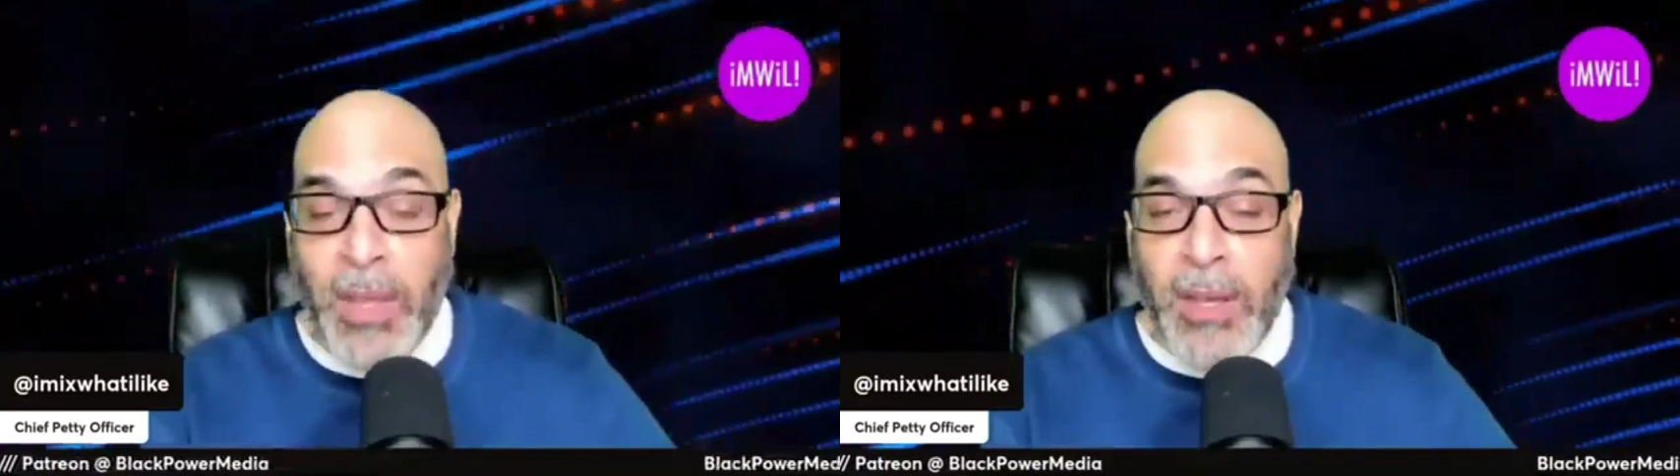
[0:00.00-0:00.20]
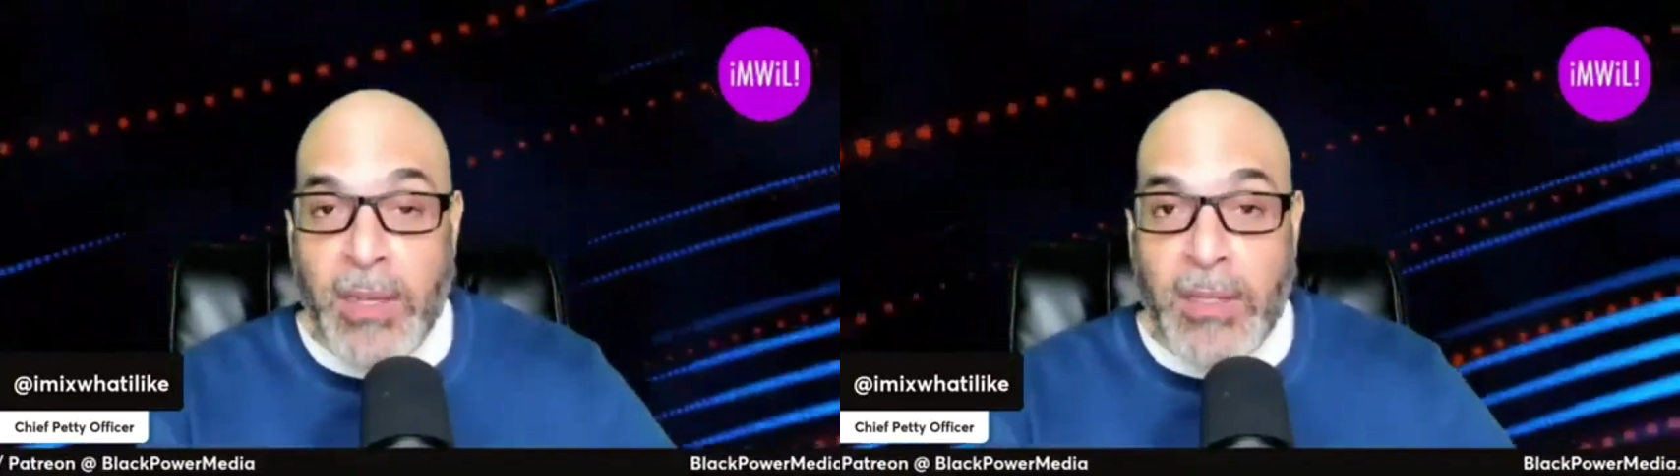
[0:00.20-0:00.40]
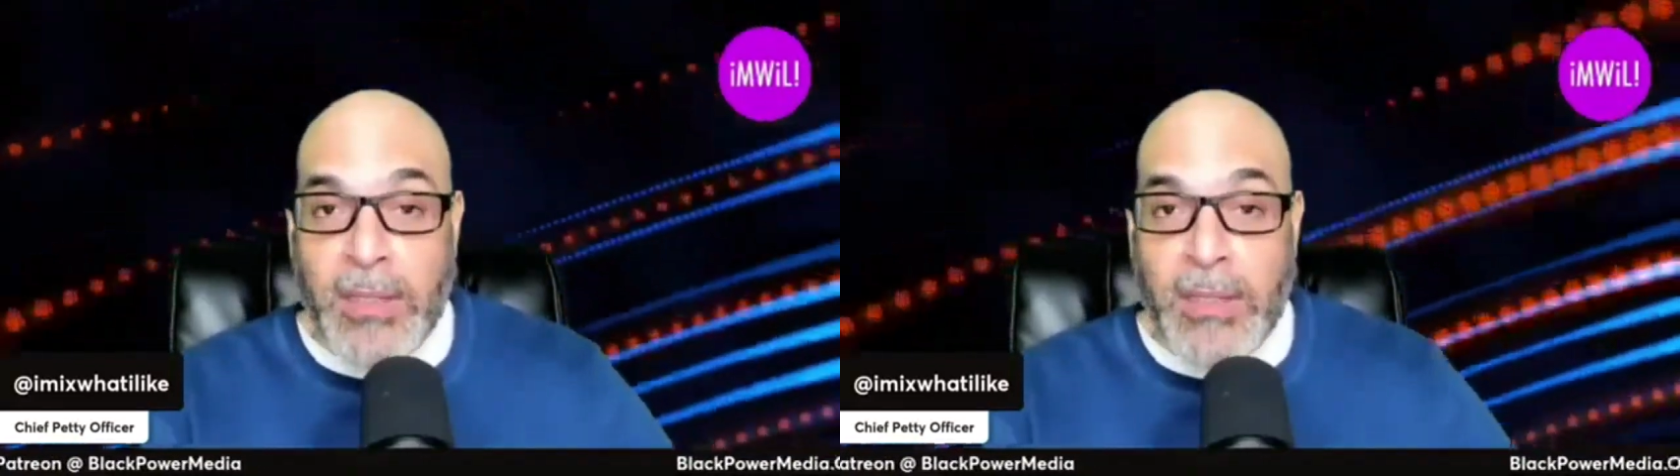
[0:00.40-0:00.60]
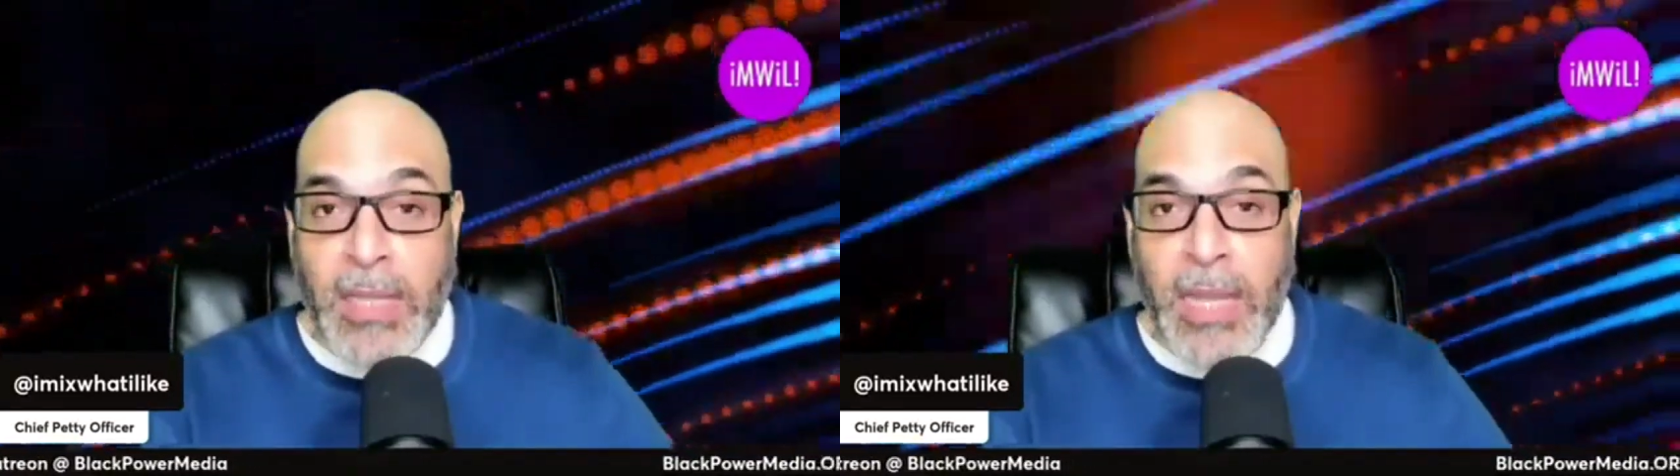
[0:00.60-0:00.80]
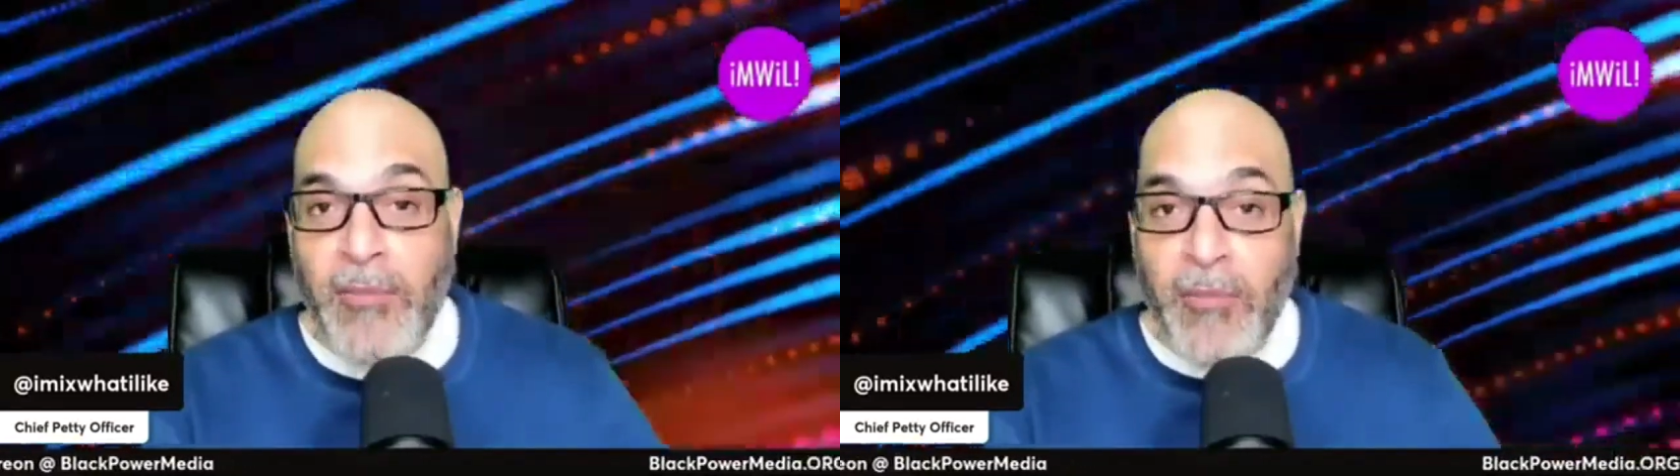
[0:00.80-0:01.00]

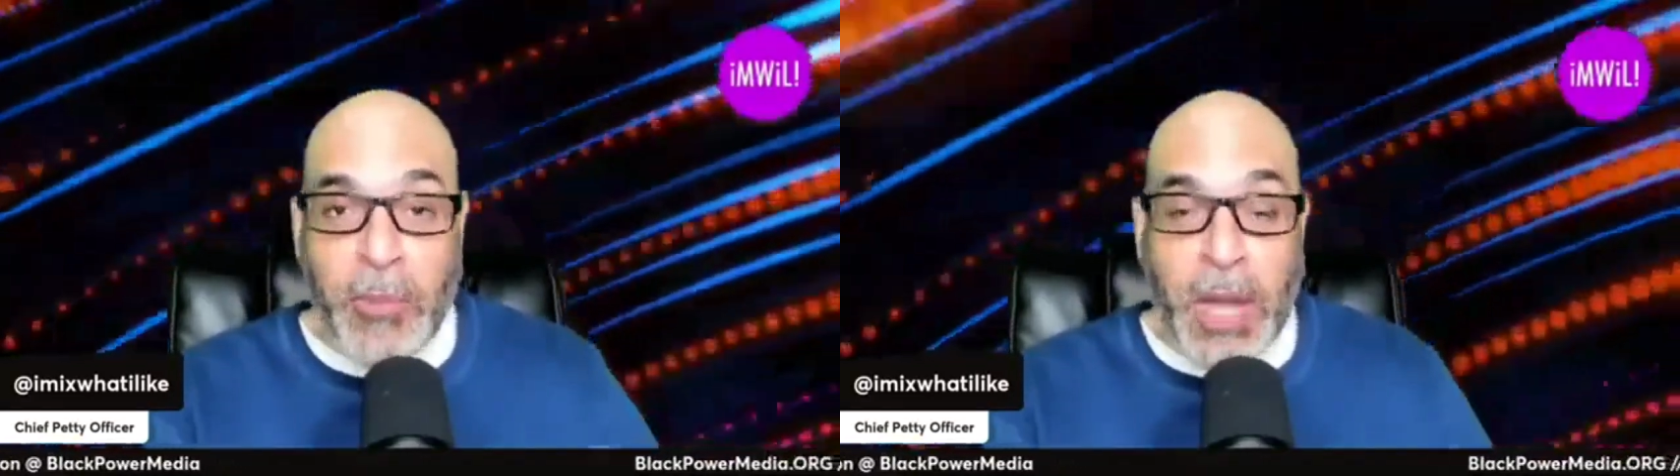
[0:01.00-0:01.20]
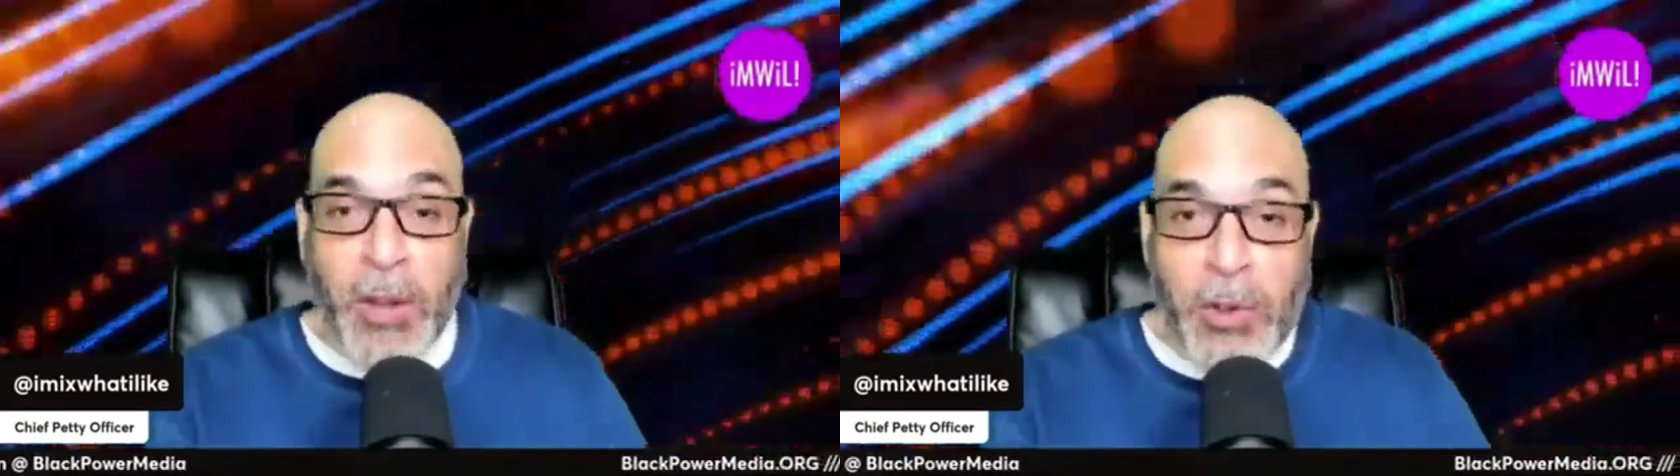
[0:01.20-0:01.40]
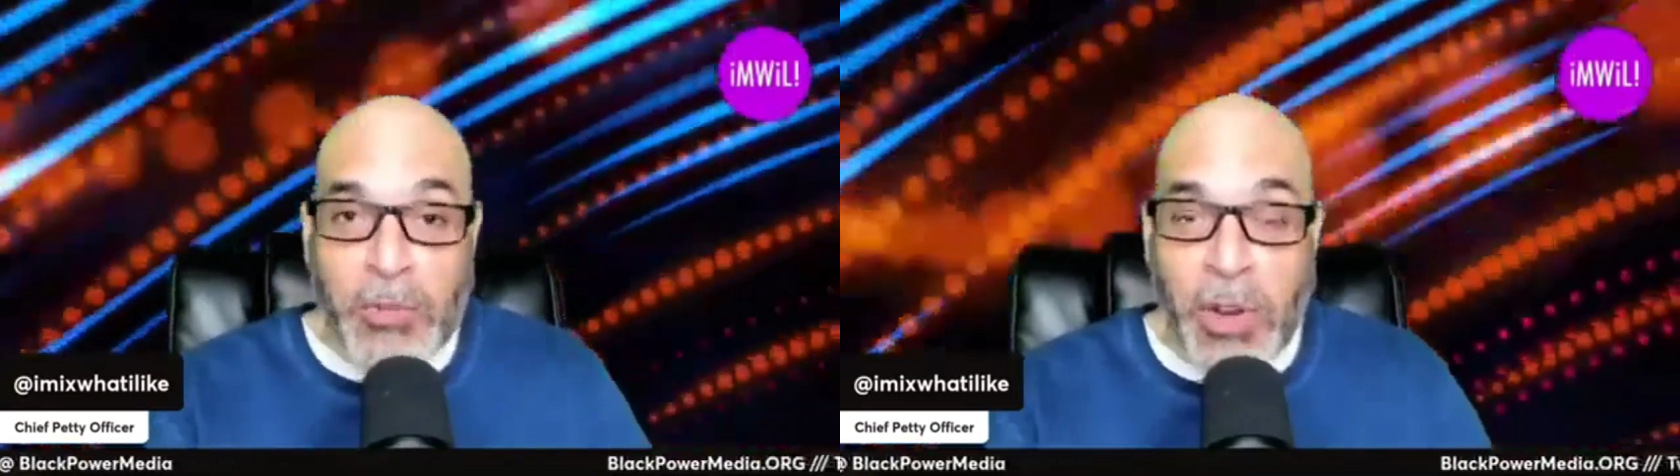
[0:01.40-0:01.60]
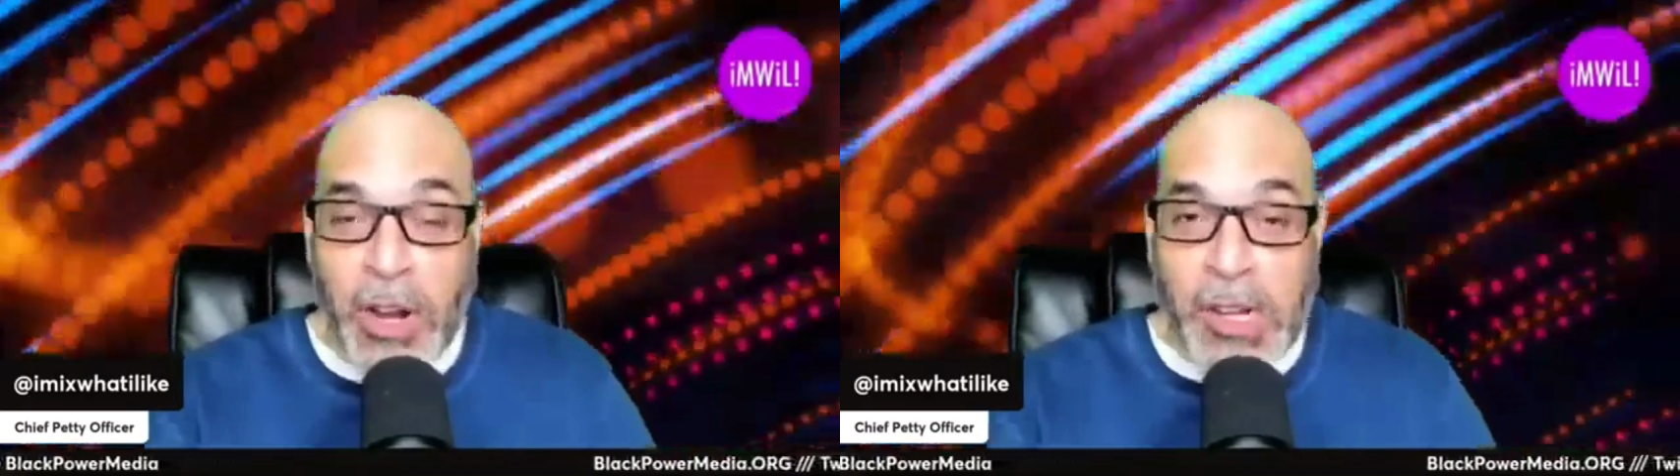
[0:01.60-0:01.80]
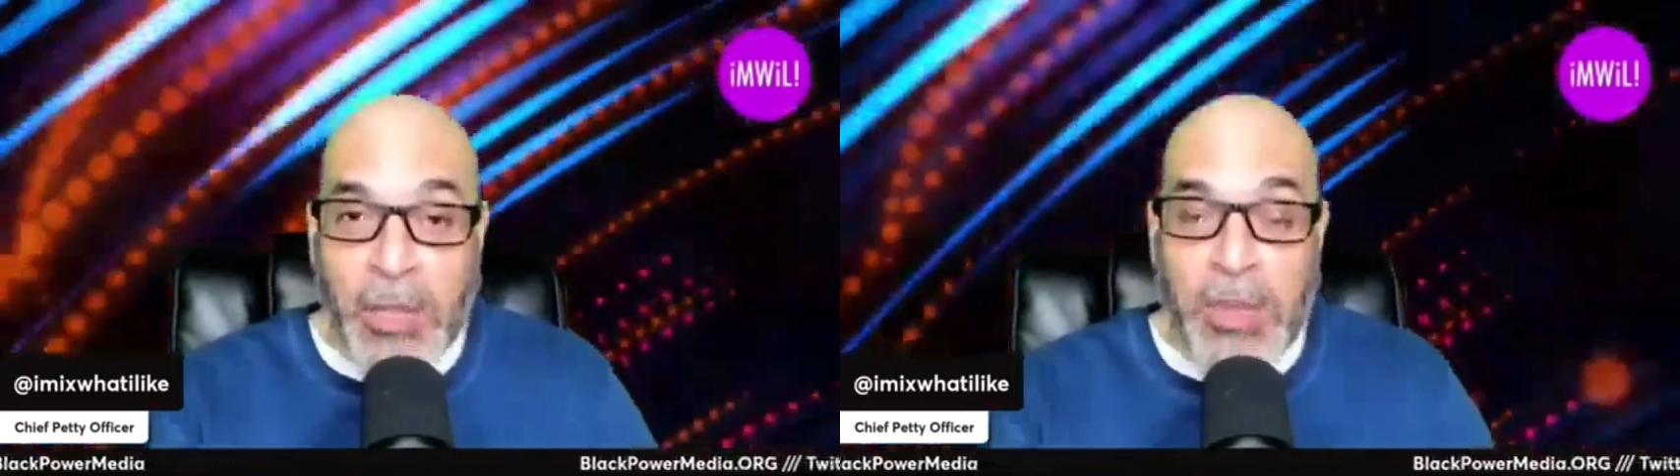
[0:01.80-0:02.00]
And for my own
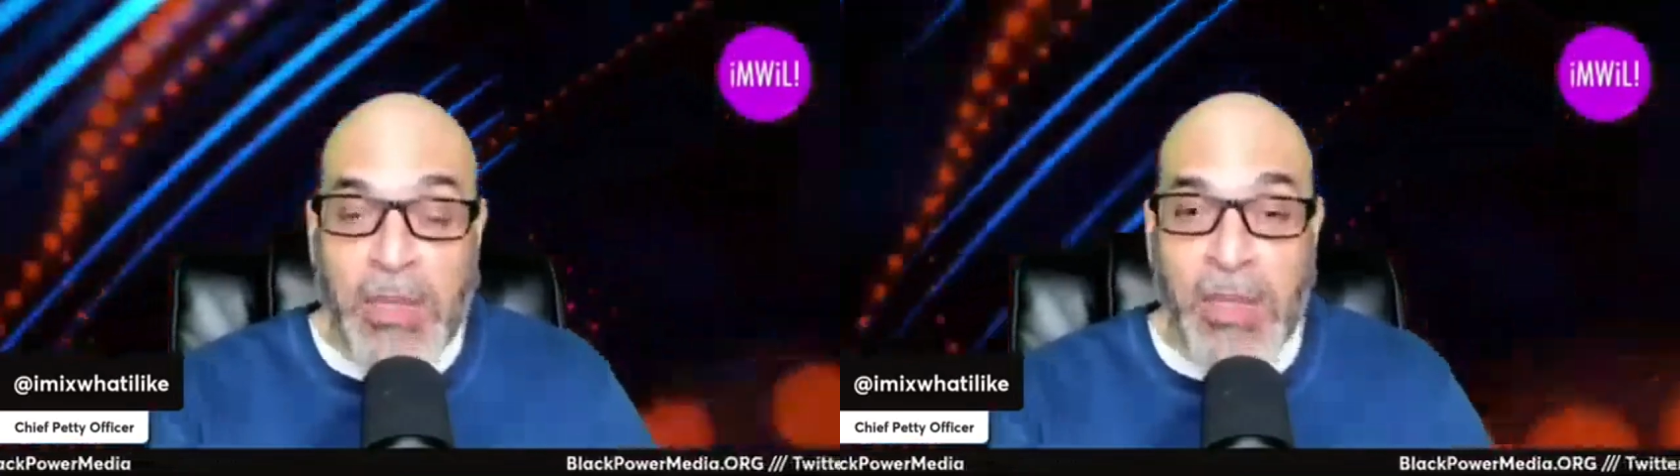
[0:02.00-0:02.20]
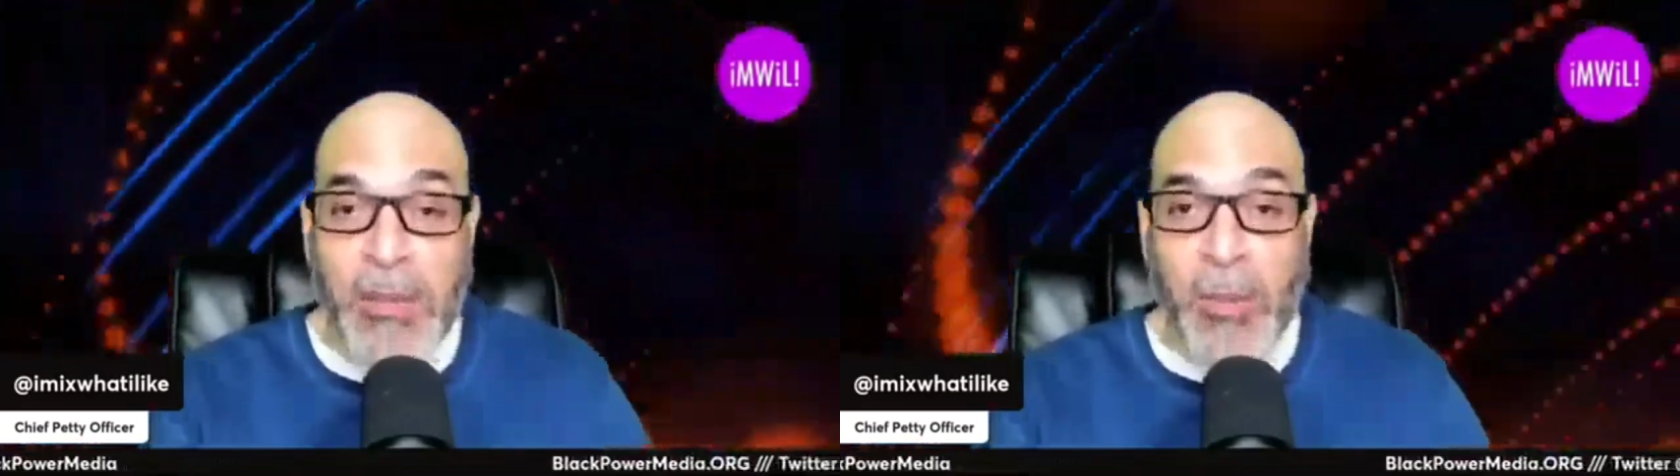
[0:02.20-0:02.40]
argument,